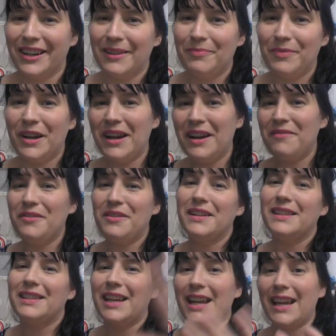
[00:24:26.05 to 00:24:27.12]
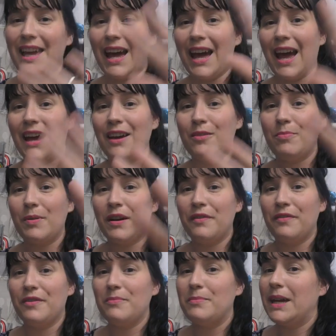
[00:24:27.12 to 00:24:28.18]
All right, everyone, take care and goodbye
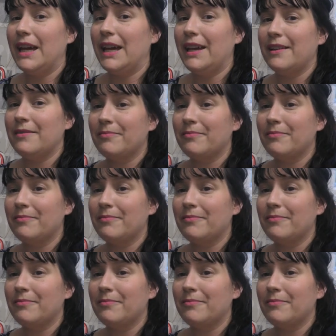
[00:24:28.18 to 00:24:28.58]
from me.